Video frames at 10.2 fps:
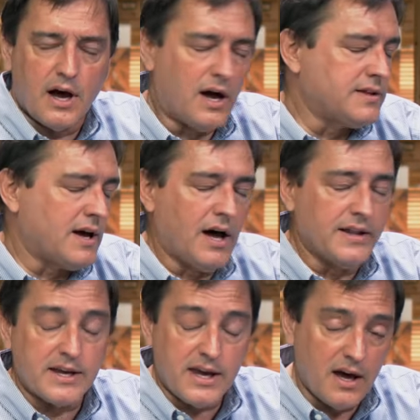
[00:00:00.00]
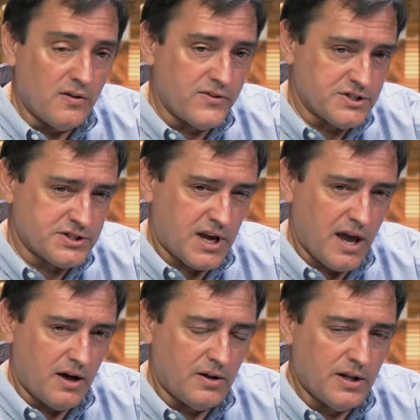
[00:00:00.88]
On, on the Kelvin
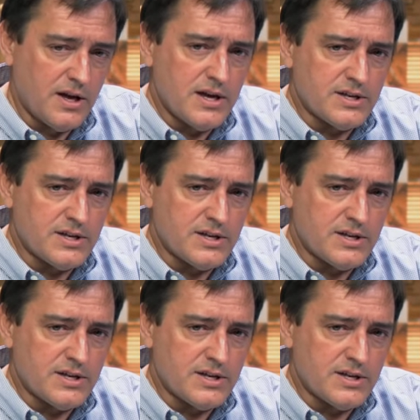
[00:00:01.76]
scale,